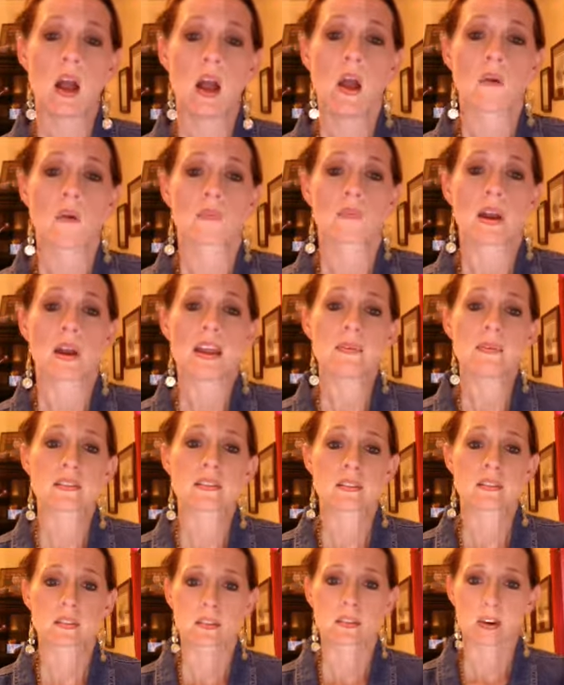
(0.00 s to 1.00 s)
Rape is
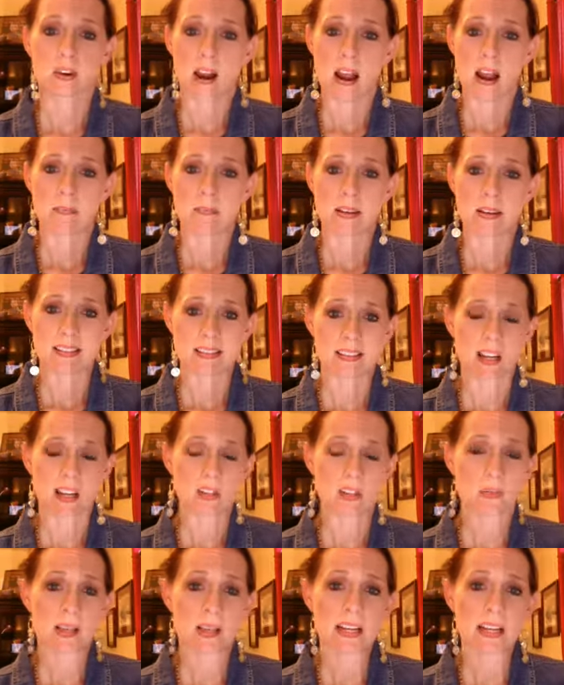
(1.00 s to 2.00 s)
described as a
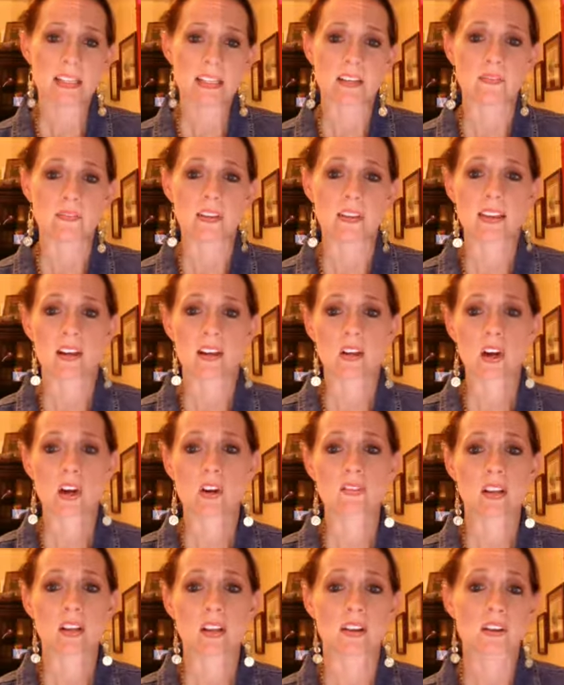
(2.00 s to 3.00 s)
sexual activity that occurs
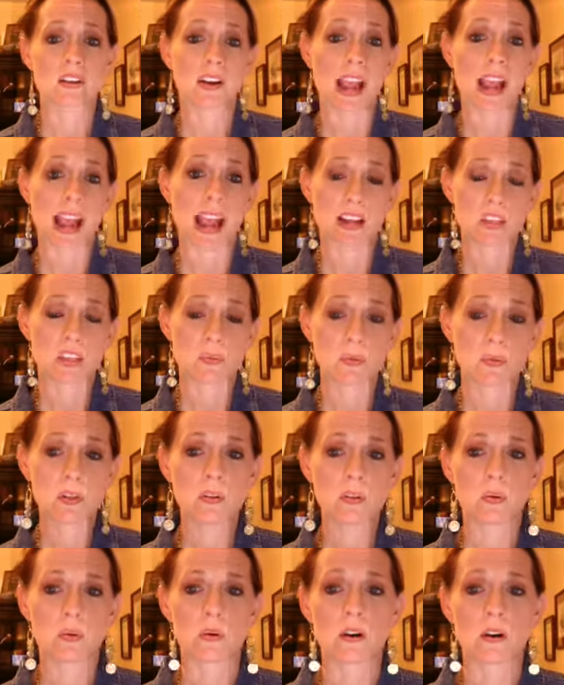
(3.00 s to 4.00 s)
under actual
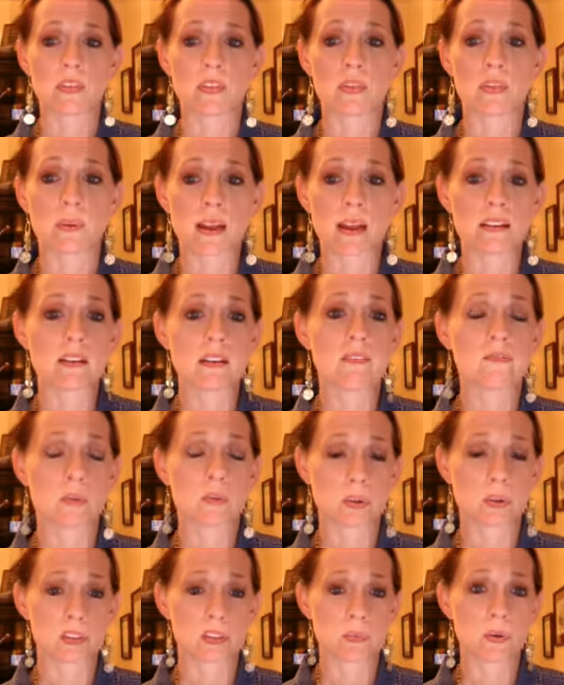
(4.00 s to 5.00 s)
or threatened
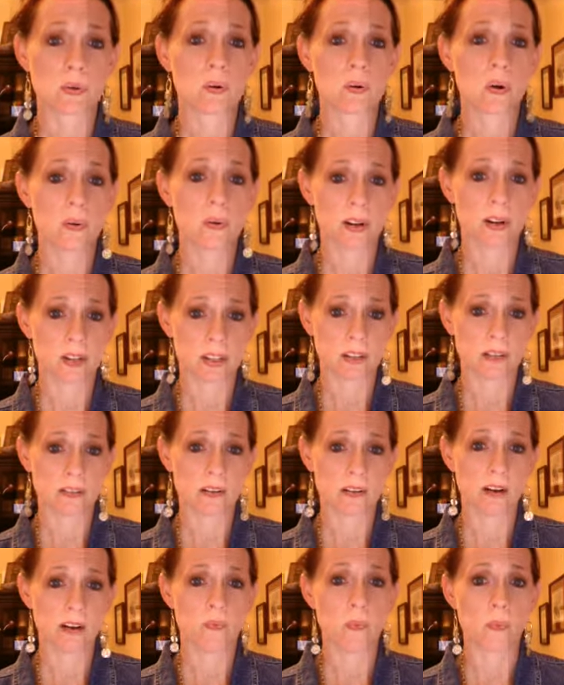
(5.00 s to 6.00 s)
forcible coercion
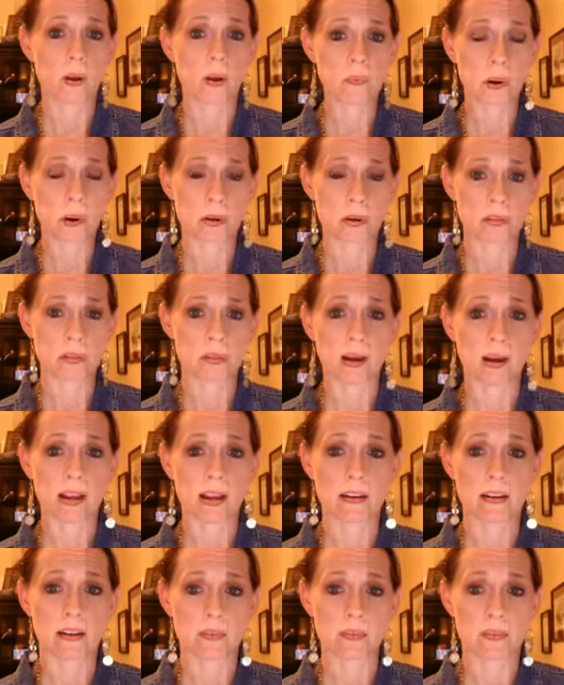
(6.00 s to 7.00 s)
of one person by
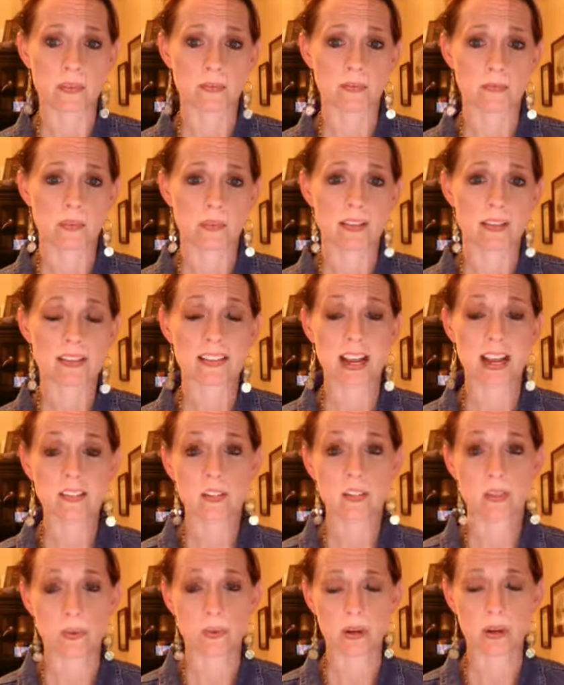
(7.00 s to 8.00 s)
another.
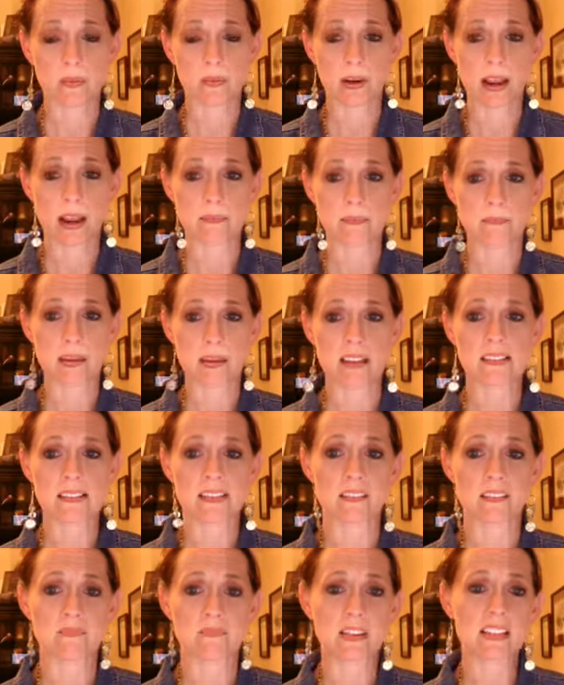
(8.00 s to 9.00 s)
Statutory rape means that
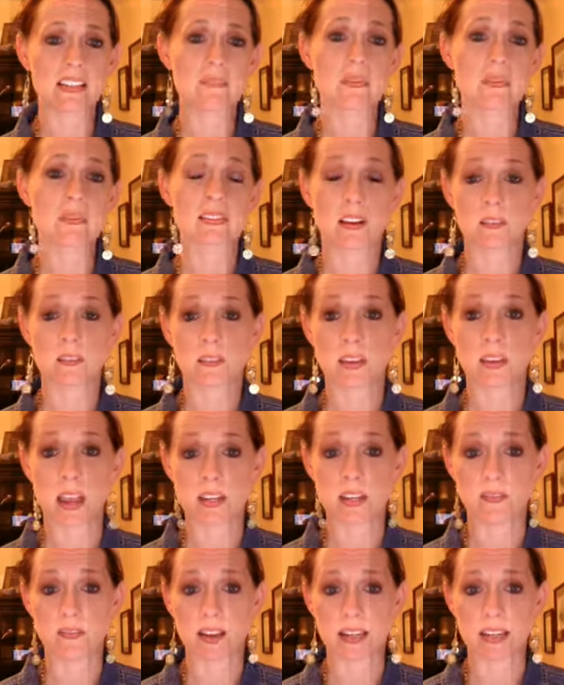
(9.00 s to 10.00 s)
the victim is under the age
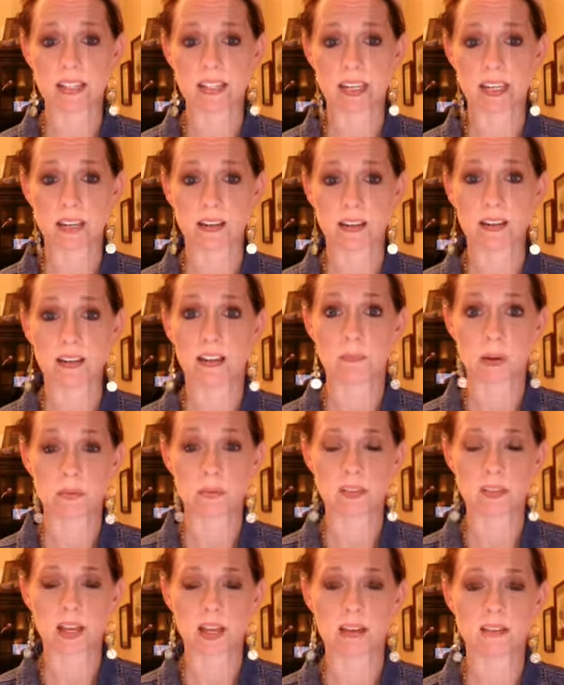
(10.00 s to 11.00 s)
of 18 in most
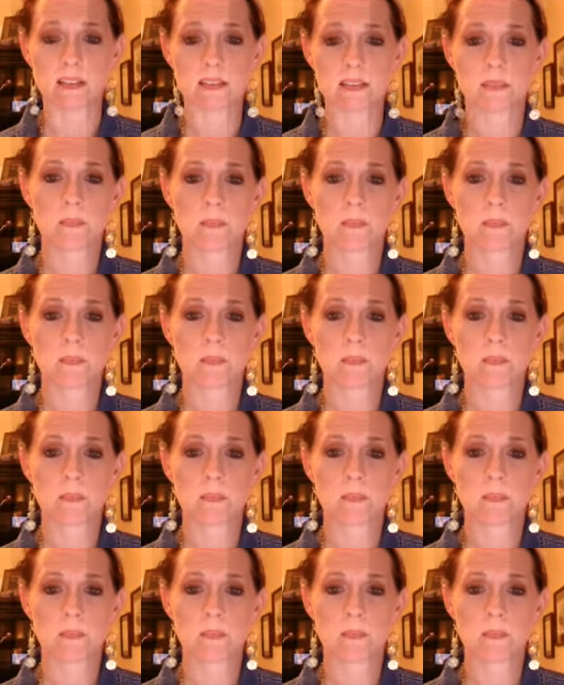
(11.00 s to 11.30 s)
states.